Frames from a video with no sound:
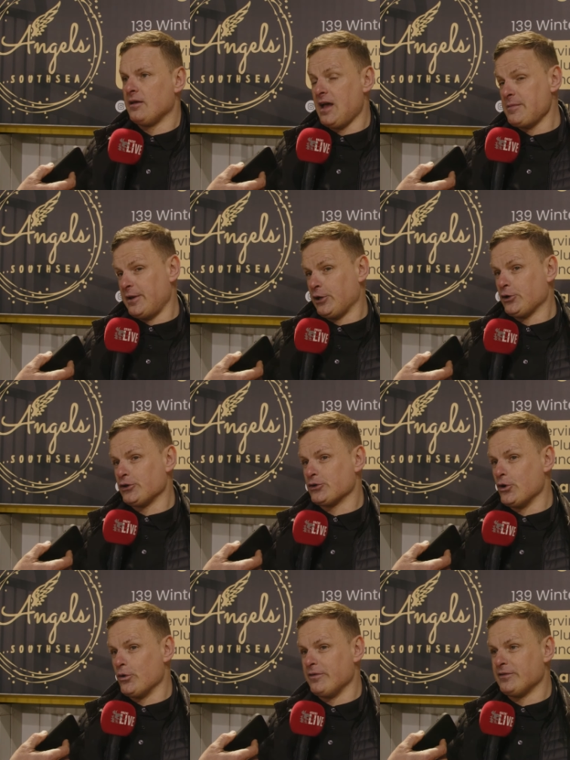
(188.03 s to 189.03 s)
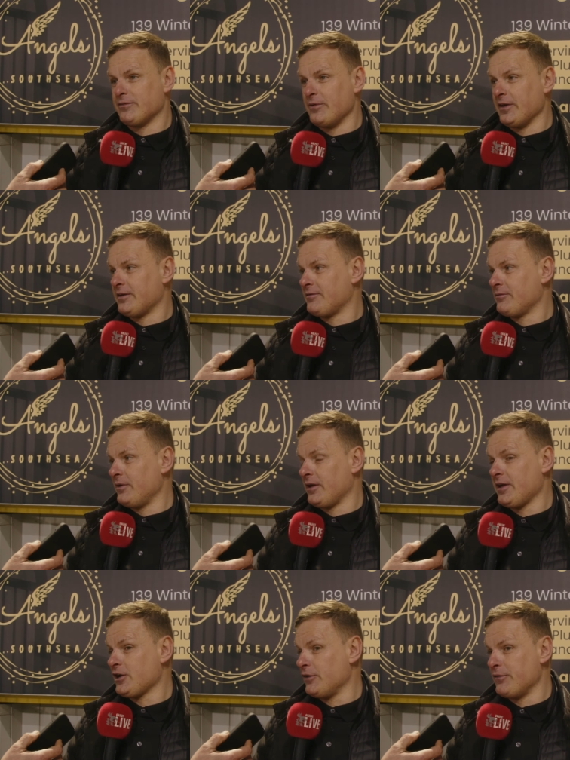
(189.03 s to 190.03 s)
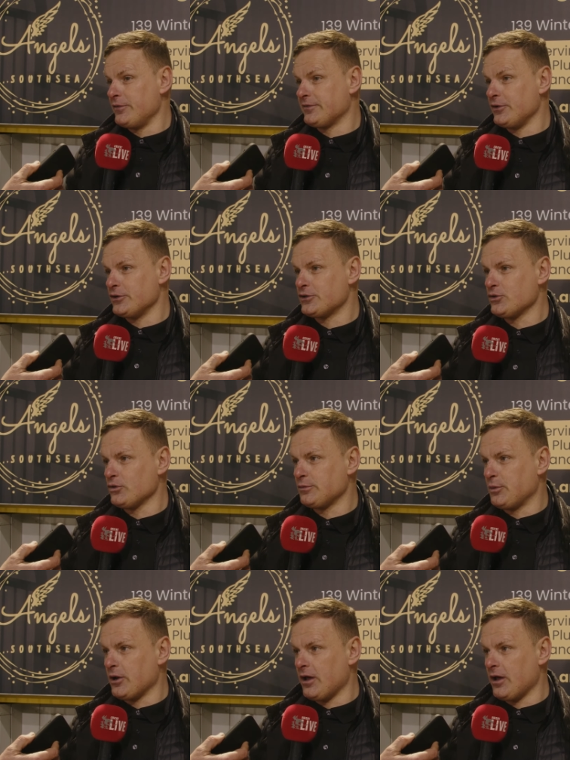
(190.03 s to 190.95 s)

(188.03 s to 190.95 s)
Yeah, I mean he could have scored with his, with a with a kick off of his first touch, but.